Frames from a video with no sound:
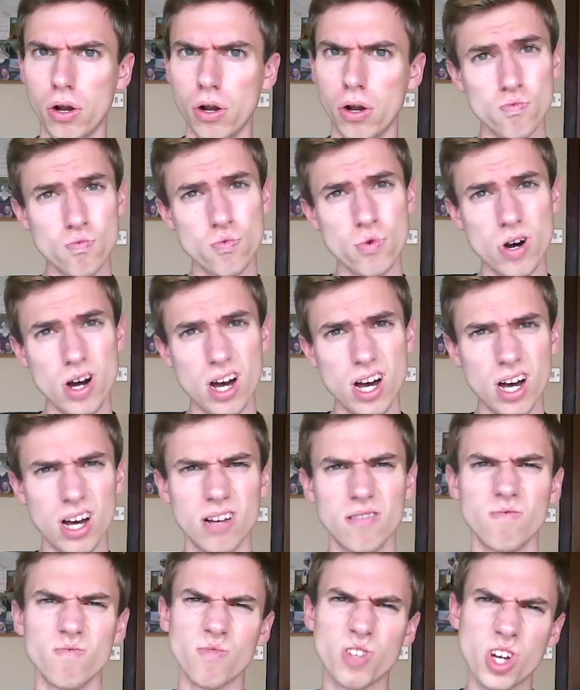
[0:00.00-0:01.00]

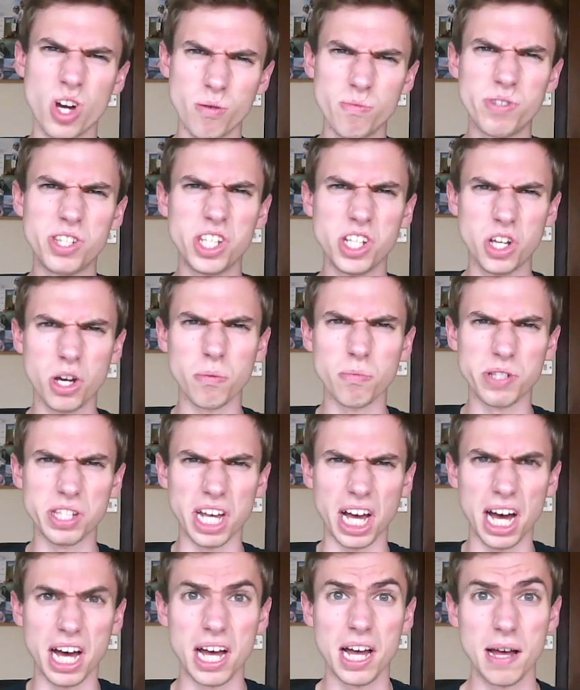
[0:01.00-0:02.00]
Moi, comme si comme
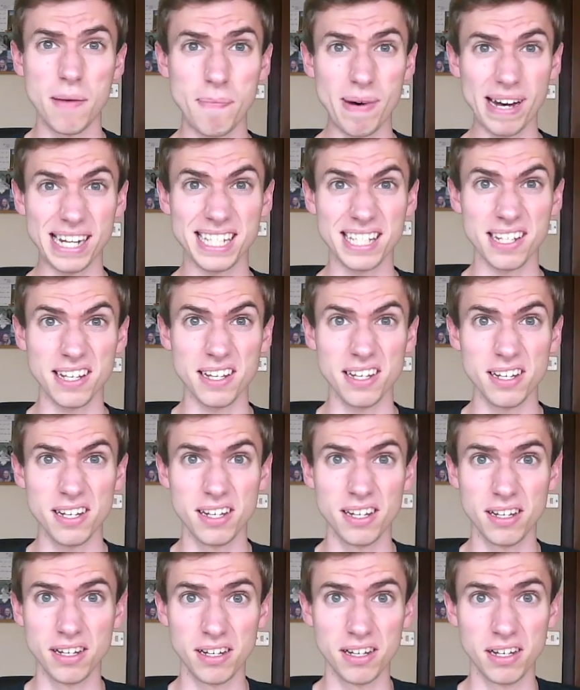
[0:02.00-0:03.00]
ça, parce que
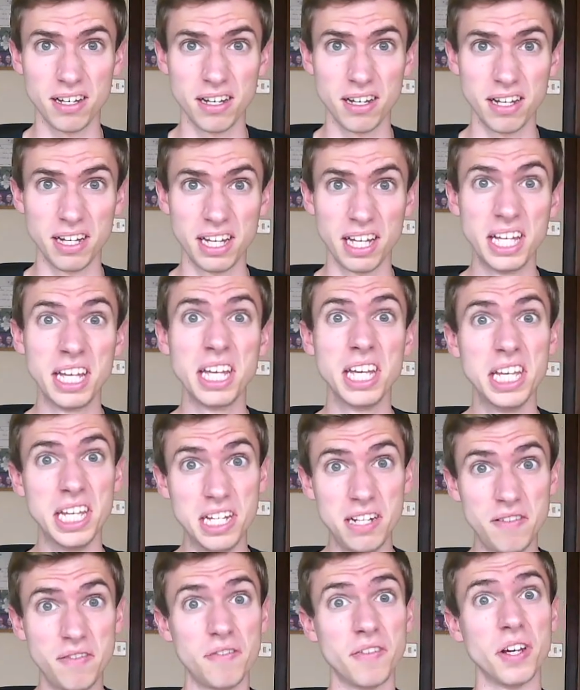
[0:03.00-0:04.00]

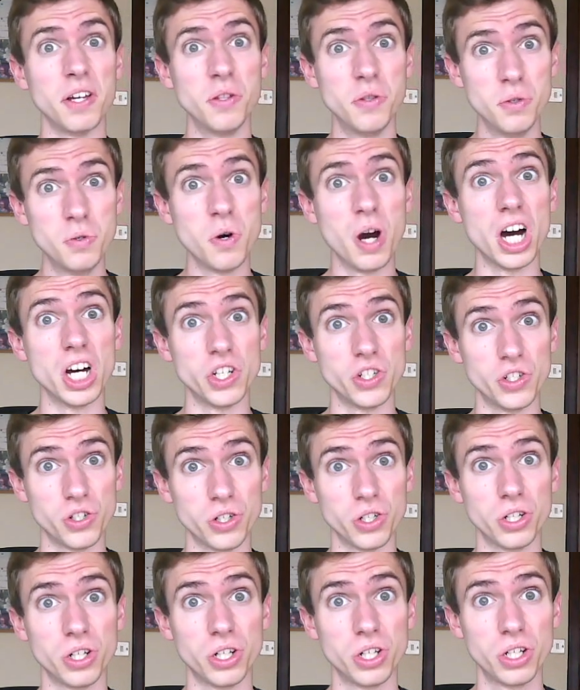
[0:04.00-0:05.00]
il fait
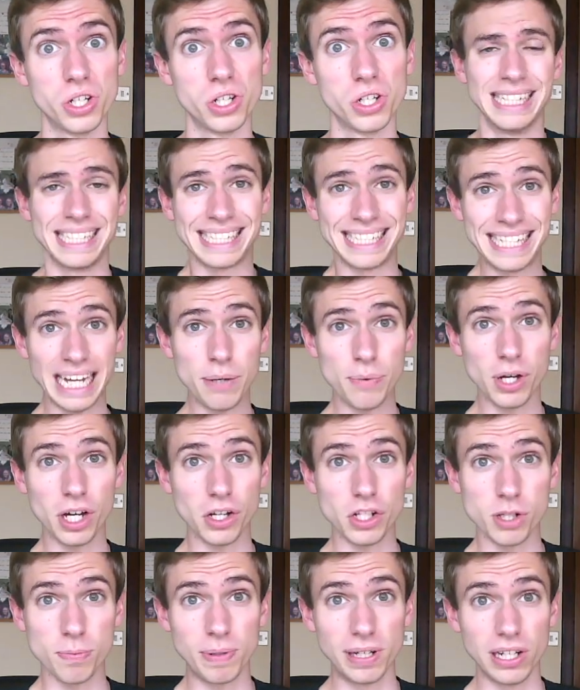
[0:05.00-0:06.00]
nuageux. Today we're
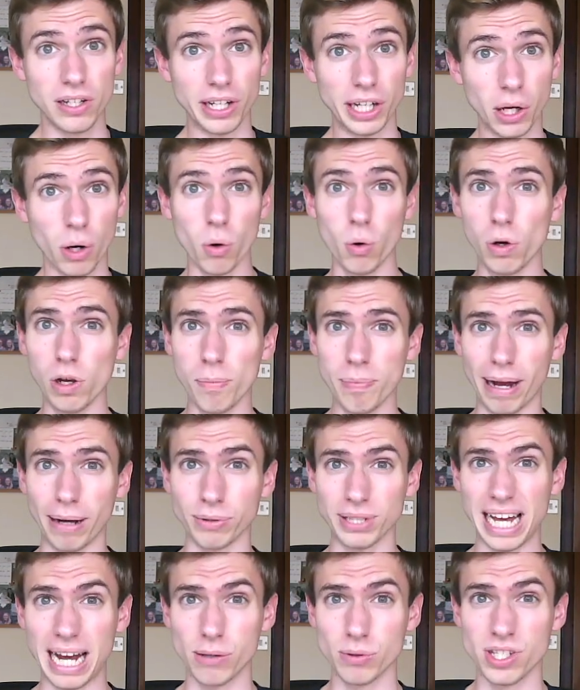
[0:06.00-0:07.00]
going to be learning all
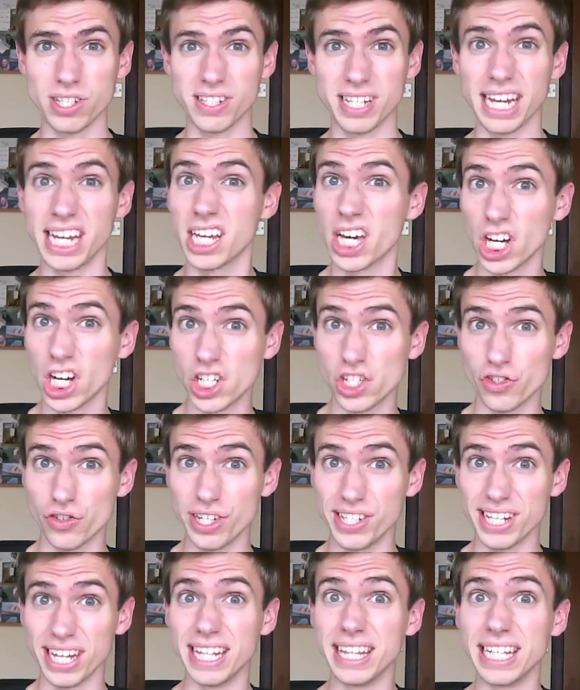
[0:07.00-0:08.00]
about how to say
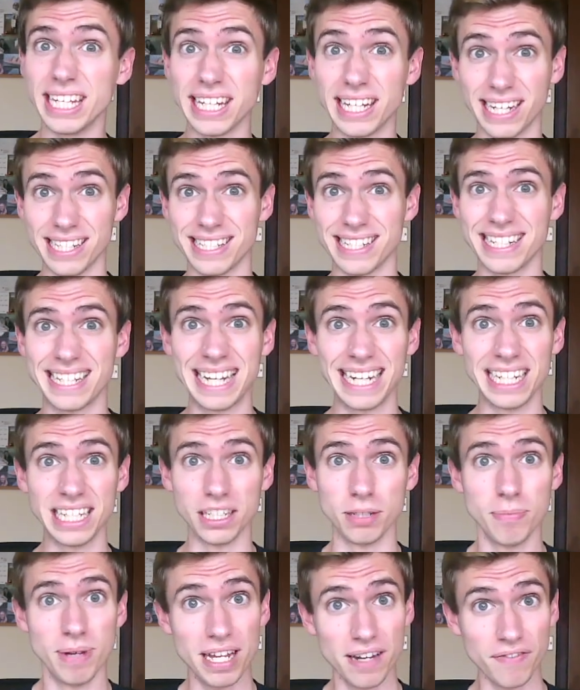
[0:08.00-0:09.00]
countries in the United
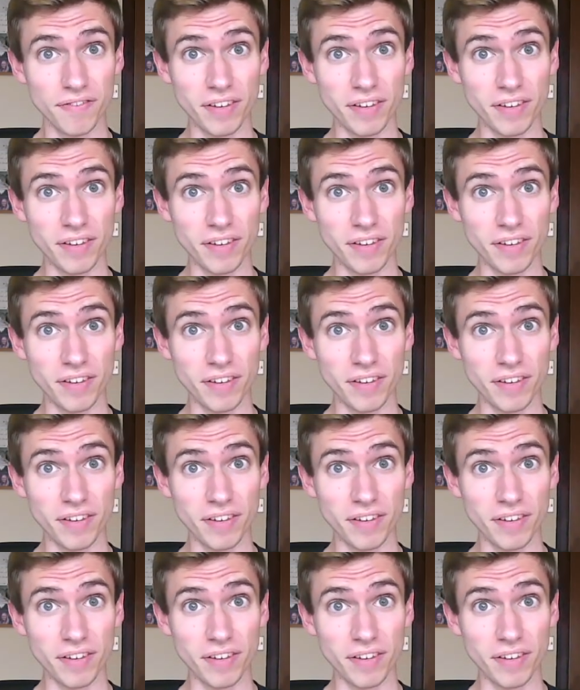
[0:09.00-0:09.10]
Kingdom in